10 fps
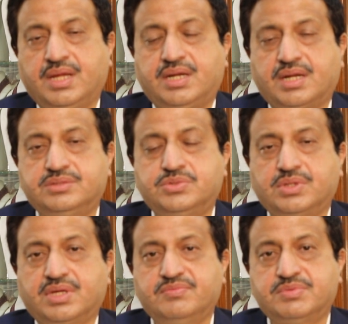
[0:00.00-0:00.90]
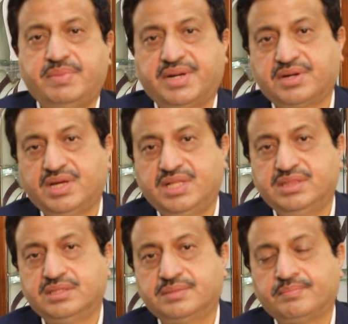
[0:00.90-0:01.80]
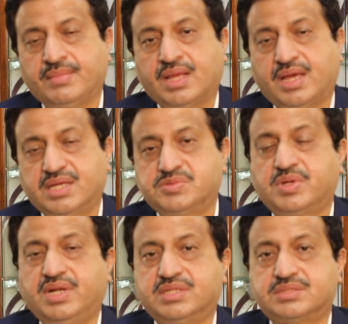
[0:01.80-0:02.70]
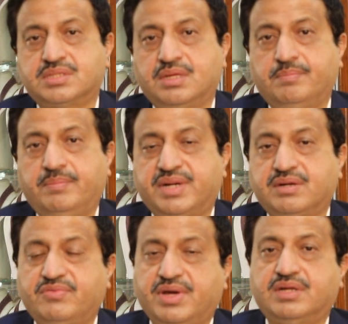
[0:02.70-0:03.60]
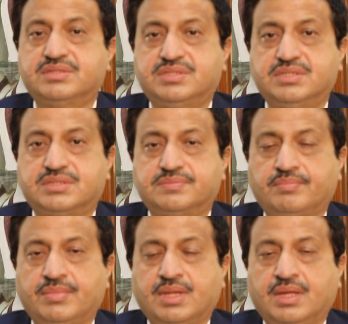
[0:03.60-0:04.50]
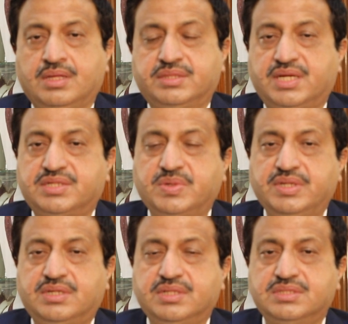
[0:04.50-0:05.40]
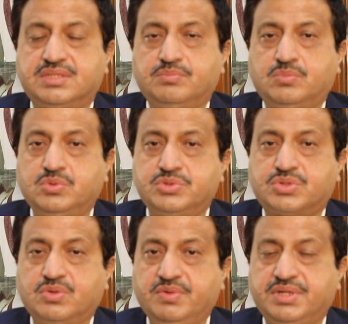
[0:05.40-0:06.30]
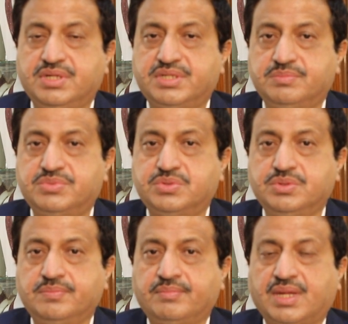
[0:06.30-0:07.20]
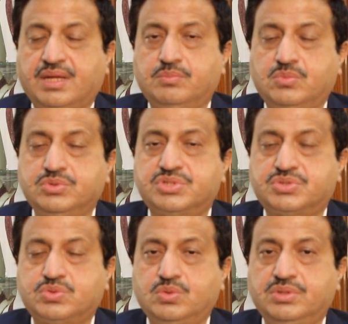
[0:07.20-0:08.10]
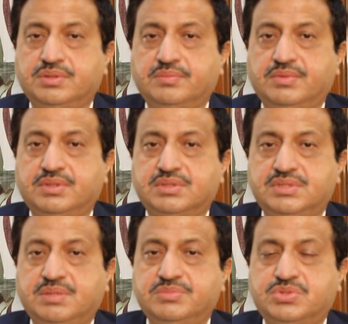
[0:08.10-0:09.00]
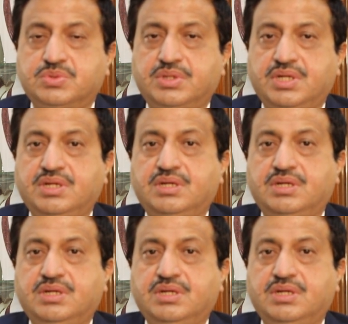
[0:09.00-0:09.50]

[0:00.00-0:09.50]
It also gives better health as well as better finances. That's why it is the most coveted gemstone and most sold gemstone in